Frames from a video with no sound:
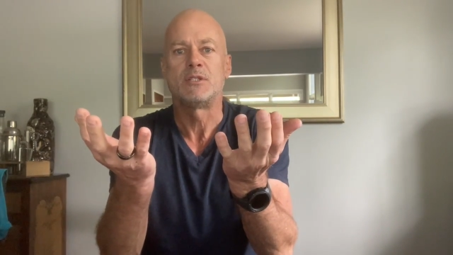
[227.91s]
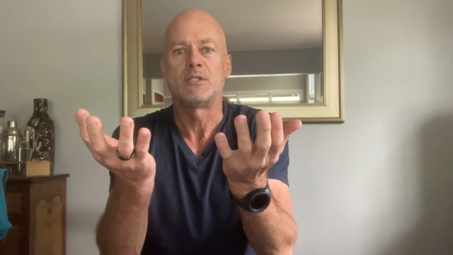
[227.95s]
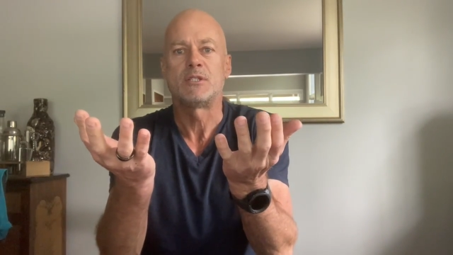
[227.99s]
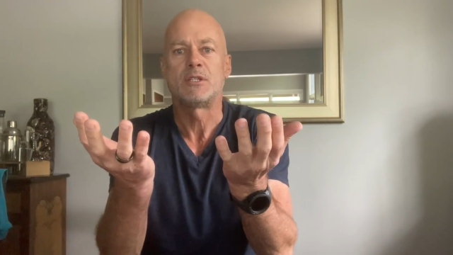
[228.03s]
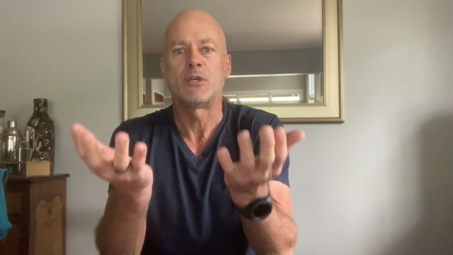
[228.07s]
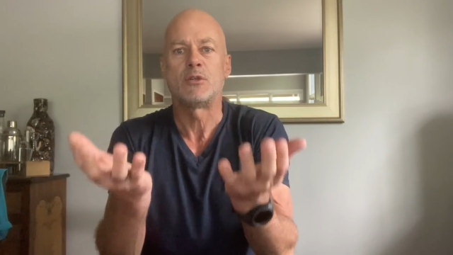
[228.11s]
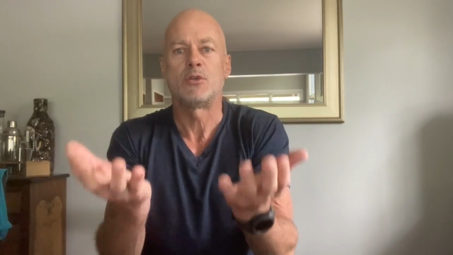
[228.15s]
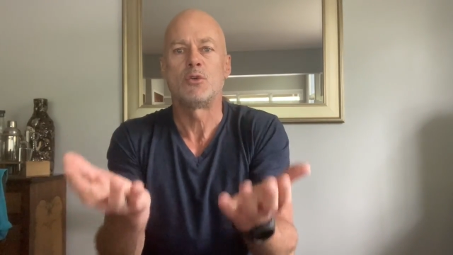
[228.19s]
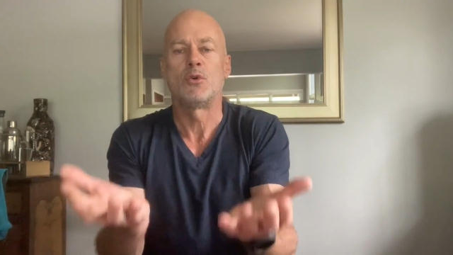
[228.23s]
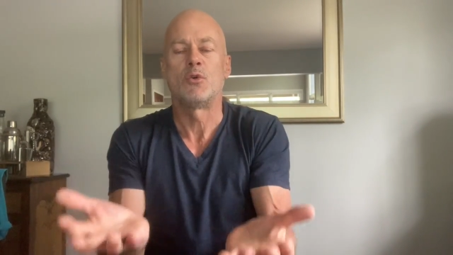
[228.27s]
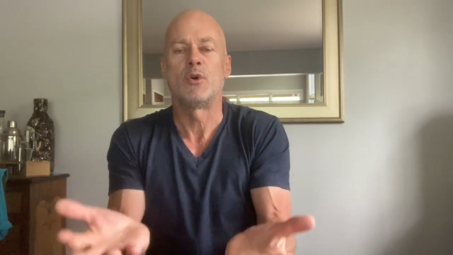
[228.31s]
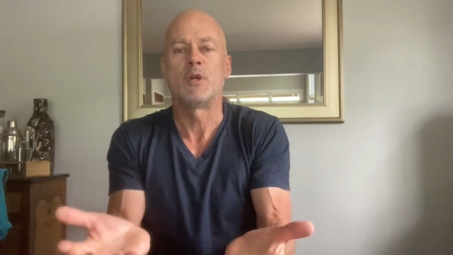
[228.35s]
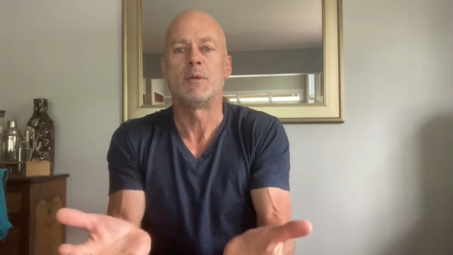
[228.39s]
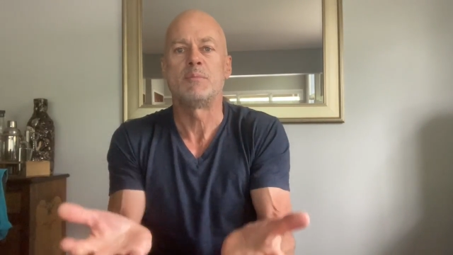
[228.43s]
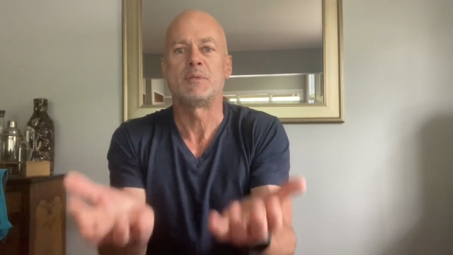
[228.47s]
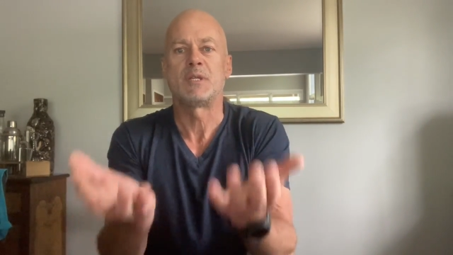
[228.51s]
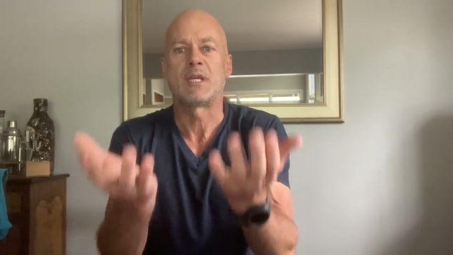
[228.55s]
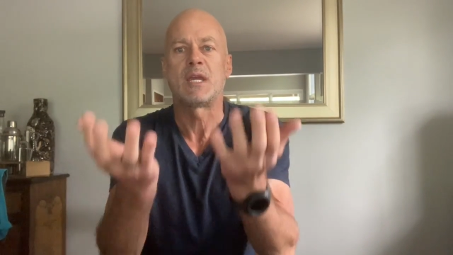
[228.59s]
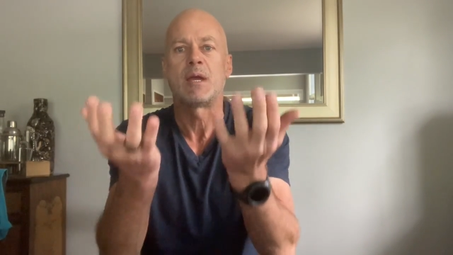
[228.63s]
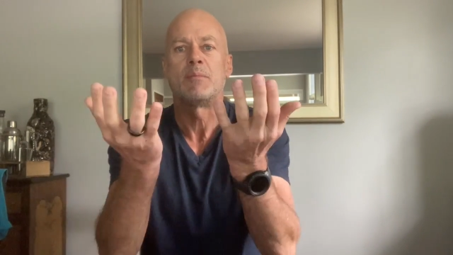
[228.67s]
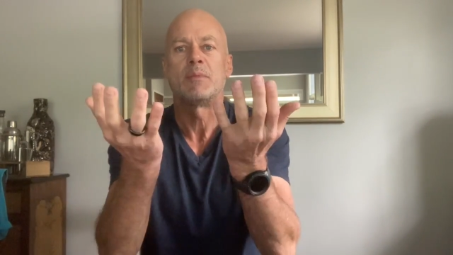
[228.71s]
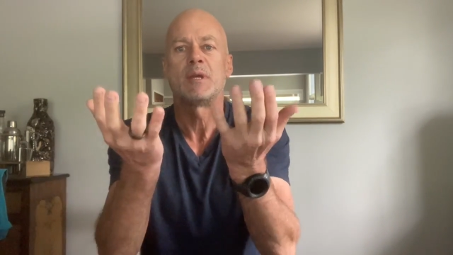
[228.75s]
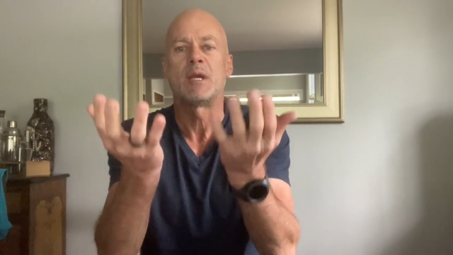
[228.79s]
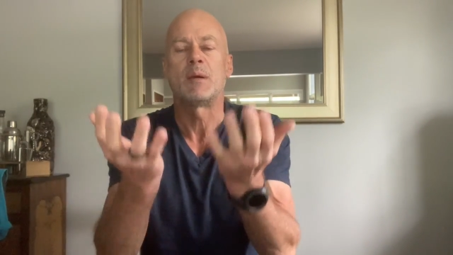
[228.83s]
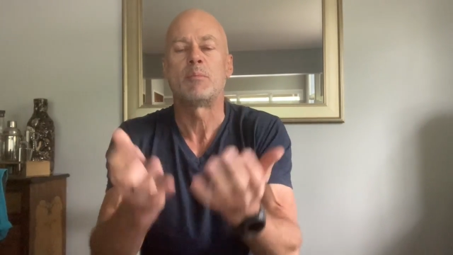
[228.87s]
so your hips are
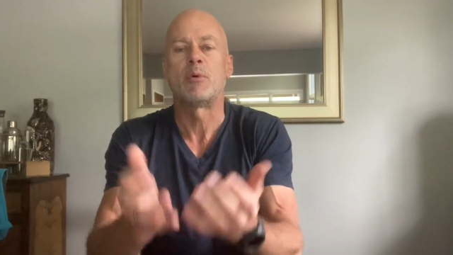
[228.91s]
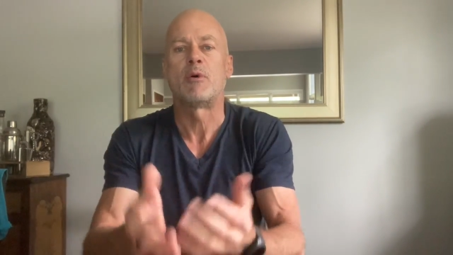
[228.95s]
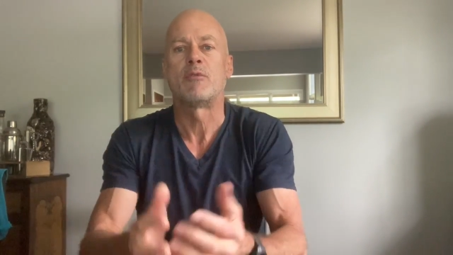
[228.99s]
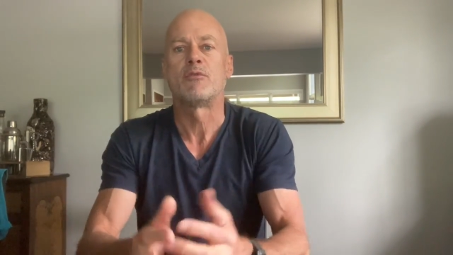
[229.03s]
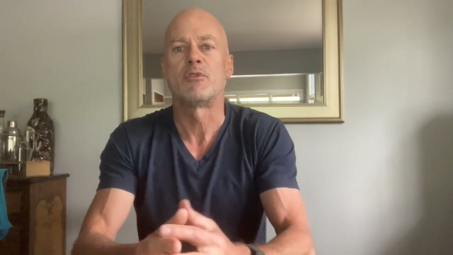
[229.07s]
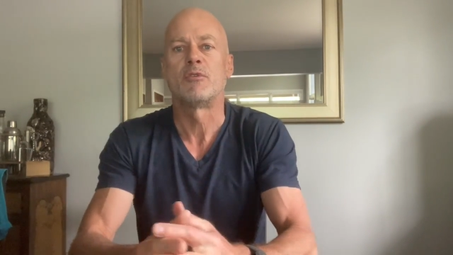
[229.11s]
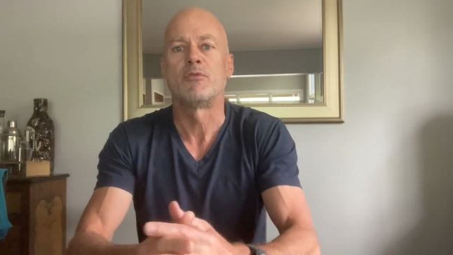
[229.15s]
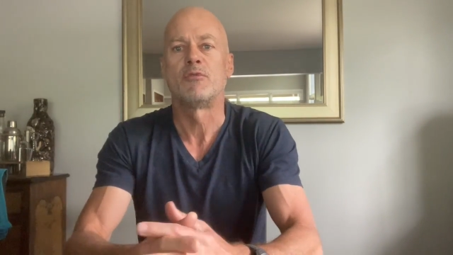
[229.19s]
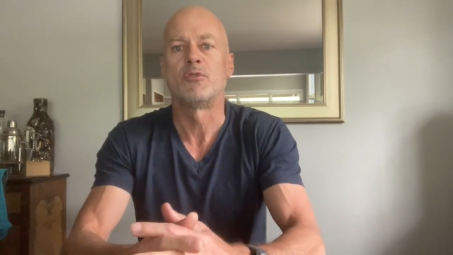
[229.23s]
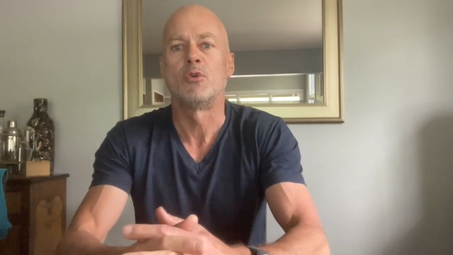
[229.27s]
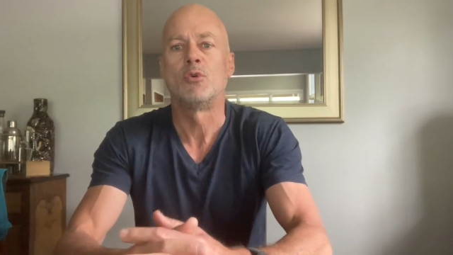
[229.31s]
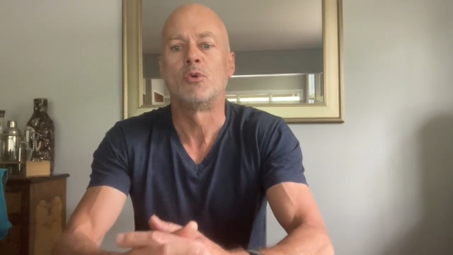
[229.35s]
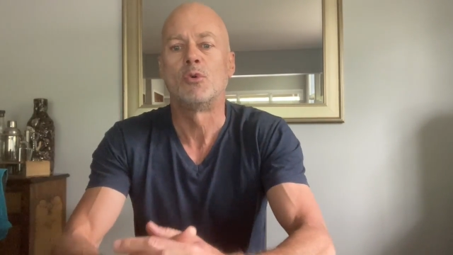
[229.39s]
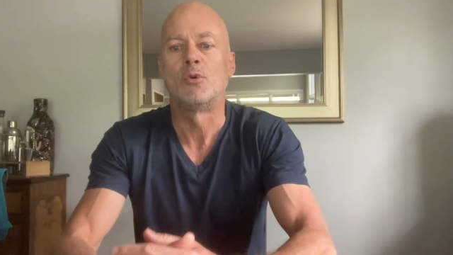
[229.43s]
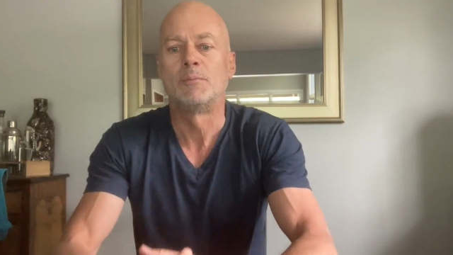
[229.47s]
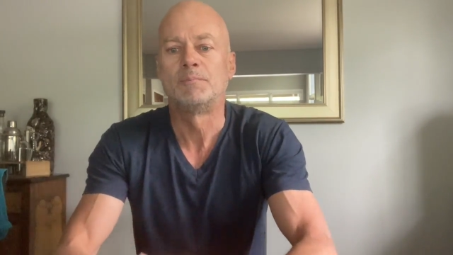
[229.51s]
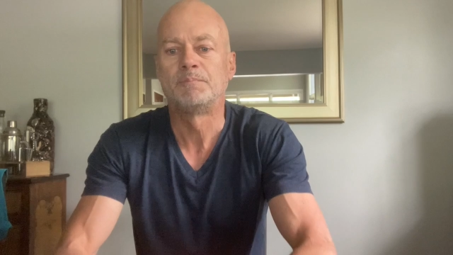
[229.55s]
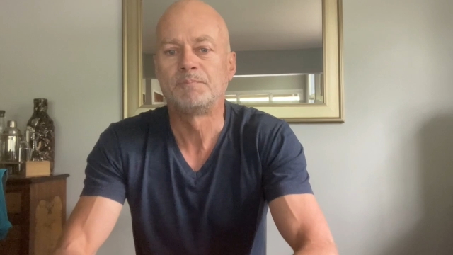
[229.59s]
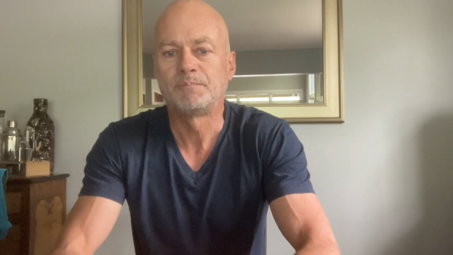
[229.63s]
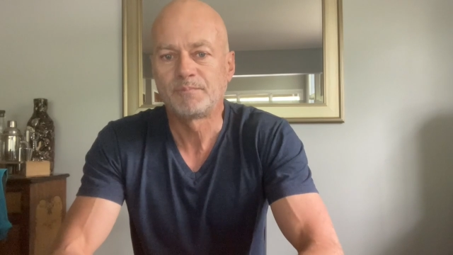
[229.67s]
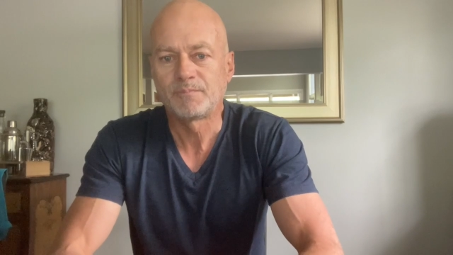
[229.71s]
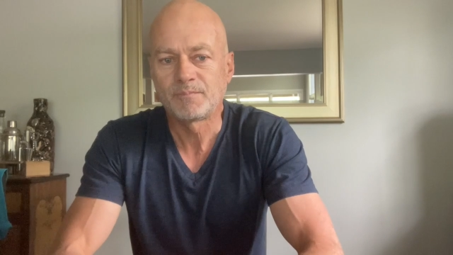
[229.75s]
coming up off the floor.